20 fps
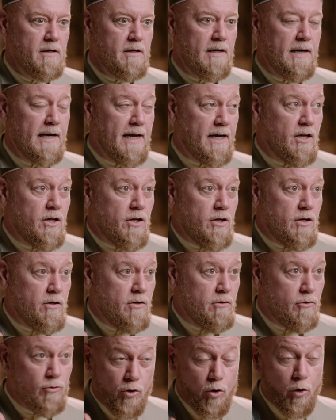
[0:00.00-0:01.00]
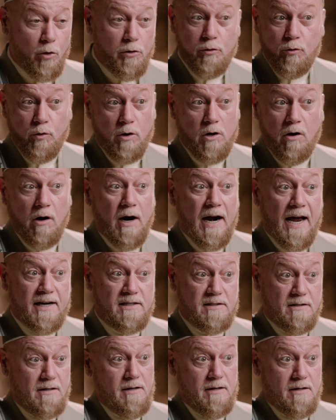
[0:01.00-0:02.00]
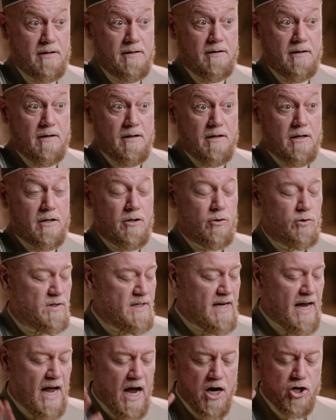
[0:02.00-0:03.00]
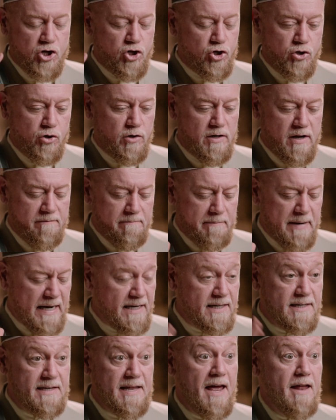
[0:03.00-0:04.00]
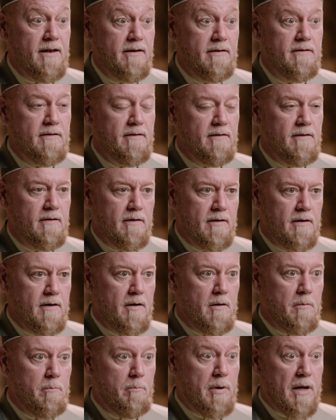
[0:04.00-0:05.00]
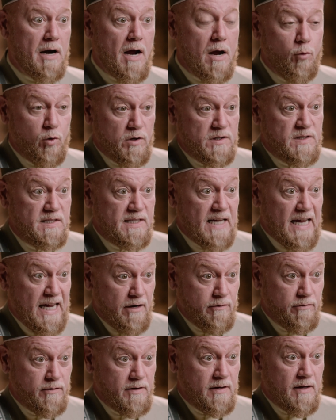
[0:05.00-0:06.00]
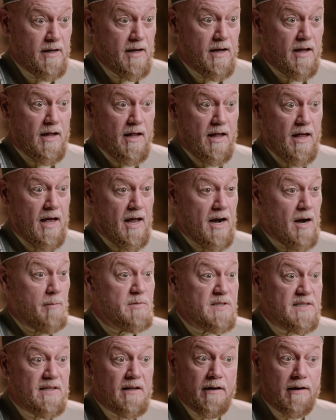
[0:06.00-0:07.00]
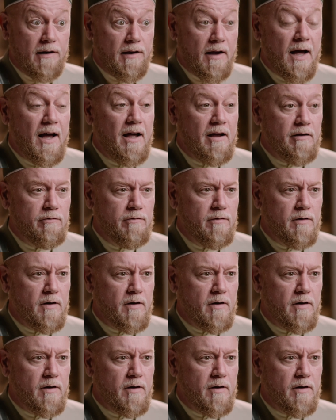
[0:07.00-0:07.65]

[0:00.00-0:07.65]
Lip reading: Like you go through a car accident. You say, I should have been dead, but I was saved and I'm still alive.